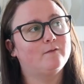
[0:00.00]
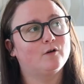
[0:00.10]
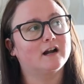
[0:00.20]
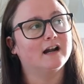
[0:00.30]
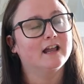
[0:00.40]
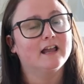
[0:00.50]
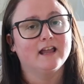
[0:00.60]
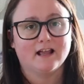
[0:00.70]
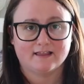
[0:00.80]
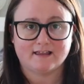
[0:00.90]
for
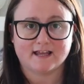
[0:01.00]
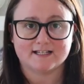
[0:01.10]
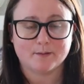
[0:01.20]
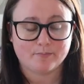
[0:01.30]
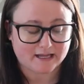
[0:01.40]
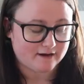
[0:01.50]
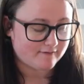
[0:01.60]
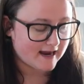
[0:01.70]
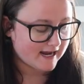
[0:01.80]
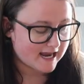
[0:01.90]
this plate
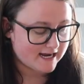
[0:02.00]
rack.